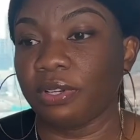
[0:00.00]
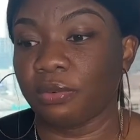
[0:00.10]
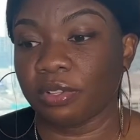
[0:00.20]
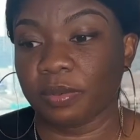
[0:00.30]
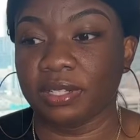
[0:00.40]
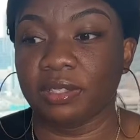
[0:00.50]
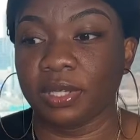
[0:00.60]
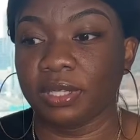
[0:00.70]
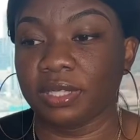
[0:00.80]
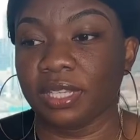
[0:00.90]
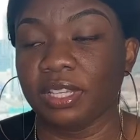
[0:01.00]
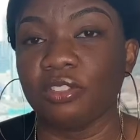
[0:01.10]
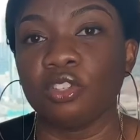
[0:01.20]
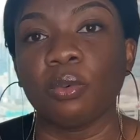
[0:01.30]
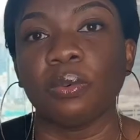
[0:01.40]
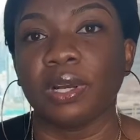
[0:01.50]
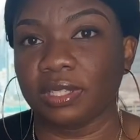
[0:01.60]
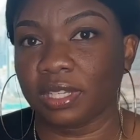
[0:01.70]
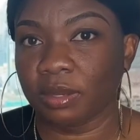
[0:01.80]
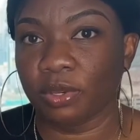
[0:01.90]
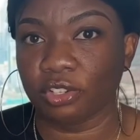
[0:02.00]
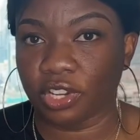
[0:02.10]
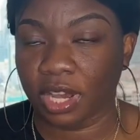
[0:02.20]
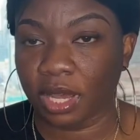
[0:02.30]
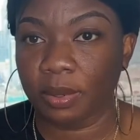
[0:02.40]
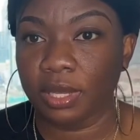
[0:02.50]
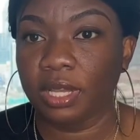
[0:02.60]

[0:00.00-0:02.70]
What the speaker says: responsibilities, you would want to keep your job